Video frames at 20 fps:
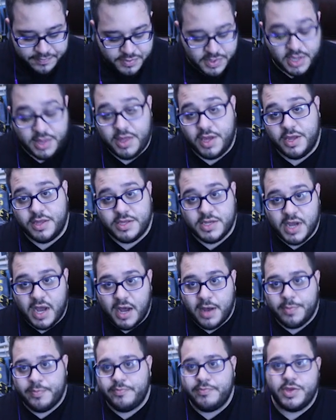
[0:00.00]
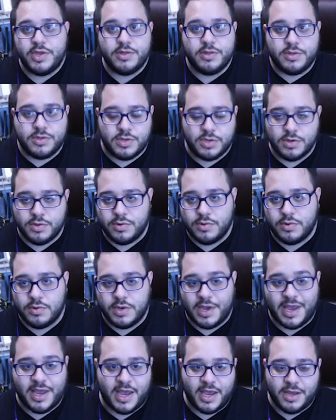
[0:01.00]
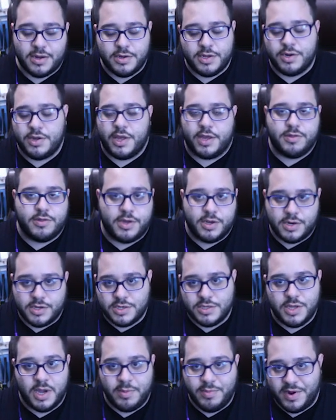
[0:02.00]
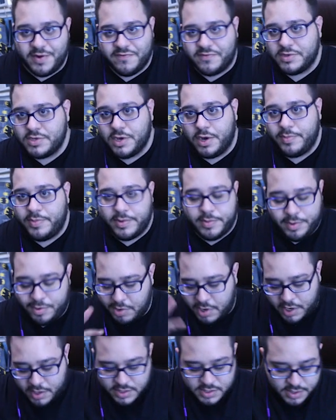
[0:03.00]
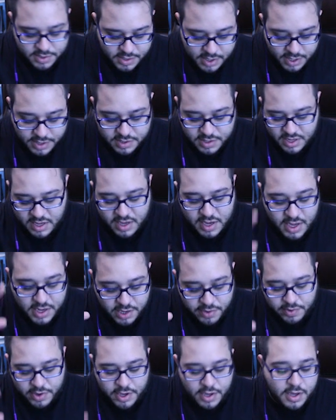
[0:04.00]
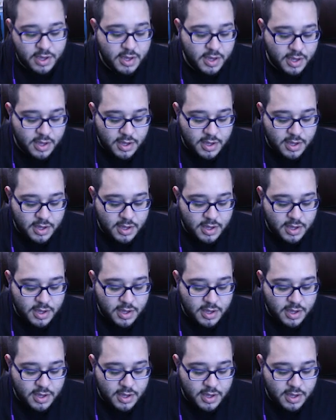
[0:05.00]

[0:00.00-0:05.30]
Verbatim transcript: And then top means two, and you know, that's the English dub name for Topo, but we're not gonna discuss that. Anyway,